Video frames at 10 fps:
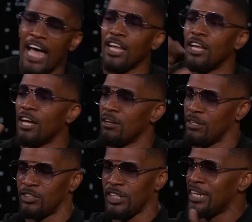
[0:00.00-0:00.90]
I love,
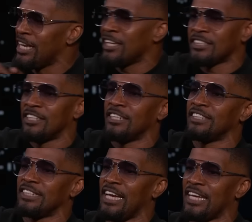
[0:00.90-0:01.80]
see, he doesn't
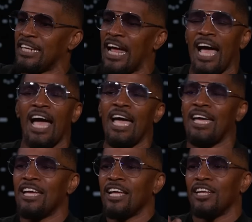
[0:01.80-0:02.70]
understand that
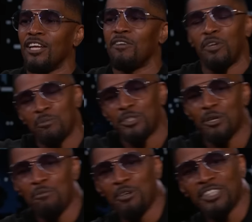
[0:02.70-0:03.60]
I love him
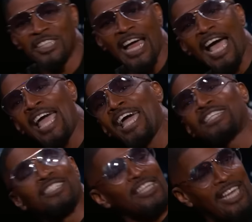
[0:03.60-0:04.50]
so much that I actually